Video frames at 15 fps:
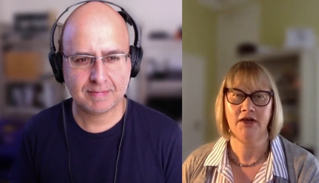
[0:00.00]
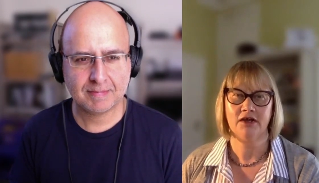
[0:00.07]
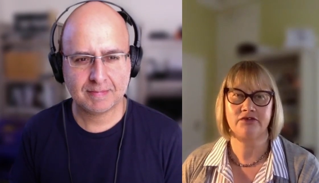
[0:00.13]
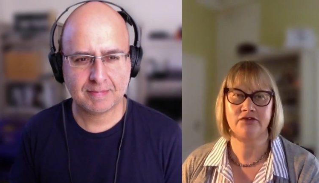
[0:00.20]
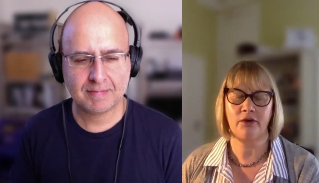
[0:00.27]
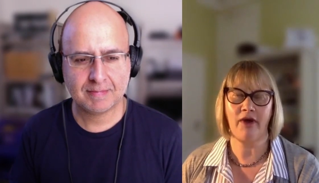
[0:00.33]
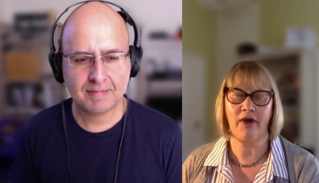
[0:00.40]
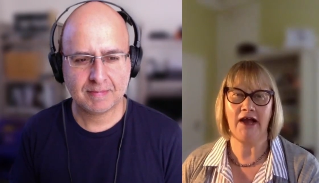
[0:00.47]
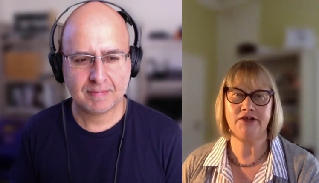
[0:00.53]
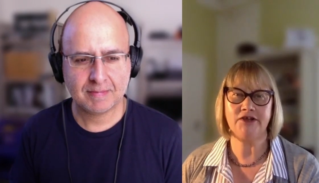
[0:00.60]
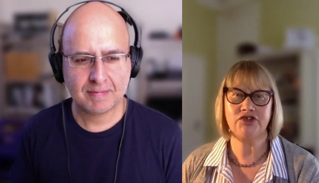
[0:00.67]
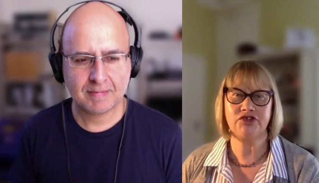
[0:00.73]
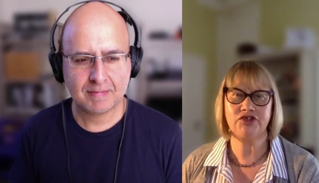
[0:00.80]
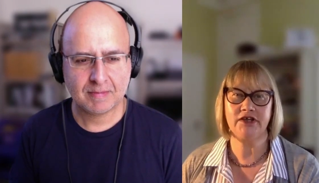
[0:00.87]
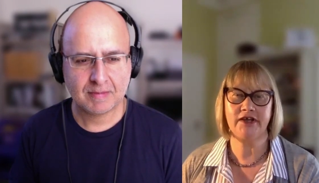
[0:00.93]
Speaker 1: And so,
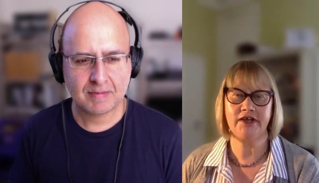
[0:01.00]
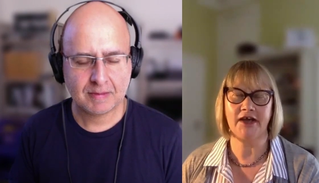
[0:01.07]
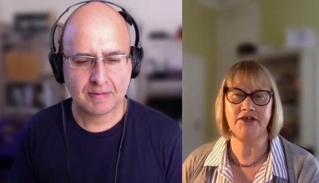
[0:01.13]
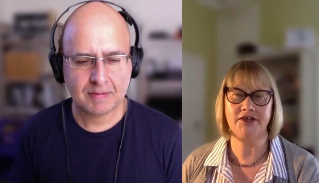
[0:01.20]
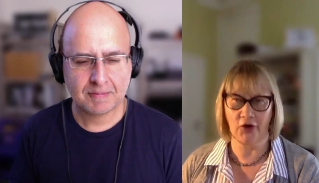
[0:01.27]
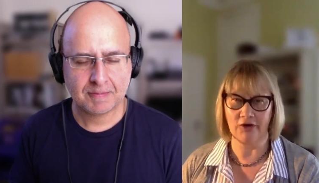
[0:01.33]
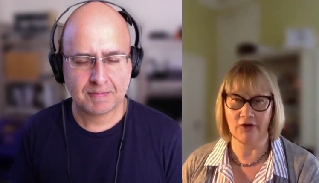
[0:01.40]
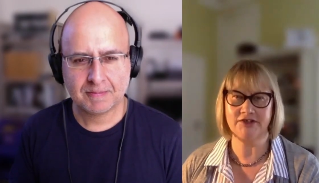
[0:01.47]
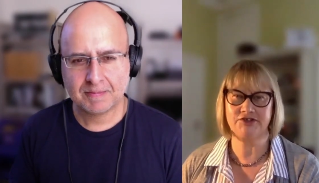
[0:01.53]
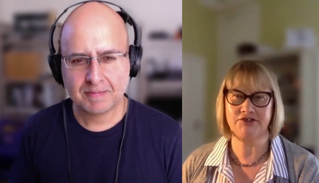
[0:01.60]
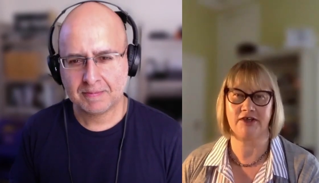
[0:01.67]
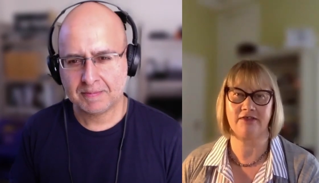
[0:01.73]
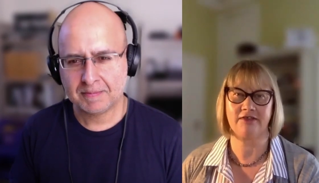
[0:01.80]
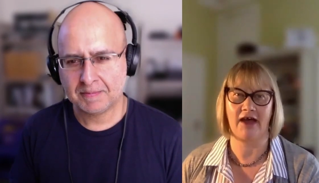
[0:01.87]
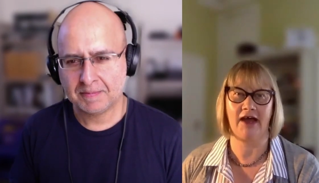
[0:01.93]
actually,
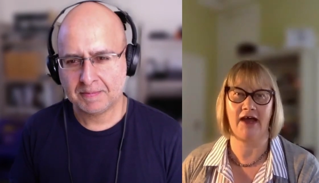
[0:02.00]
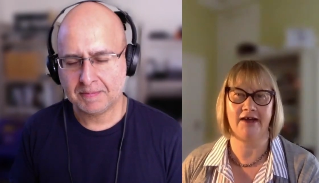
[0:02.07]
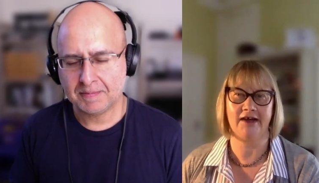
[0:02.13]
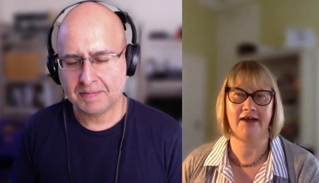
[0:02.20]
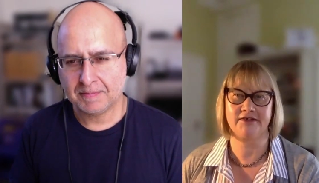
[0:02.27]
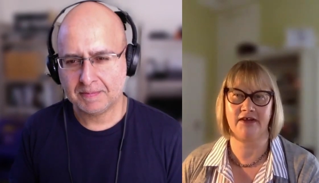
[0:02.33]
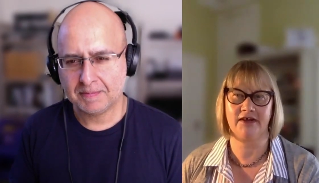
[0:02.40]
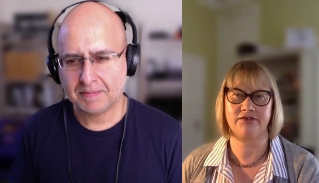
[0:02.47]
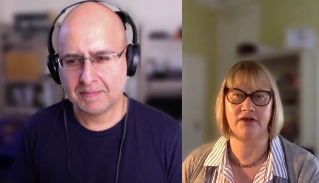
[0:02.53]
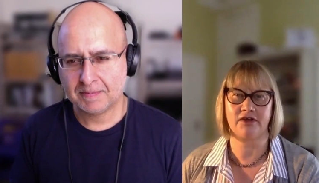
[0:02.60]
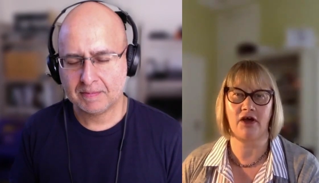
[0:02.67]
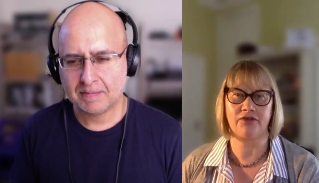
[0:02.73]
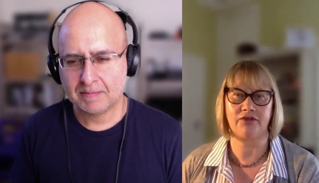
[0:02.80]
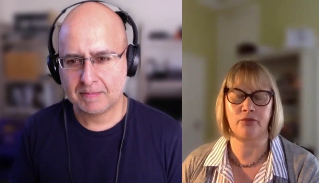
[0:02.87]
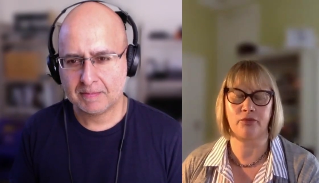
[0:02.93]
acknowledging that is another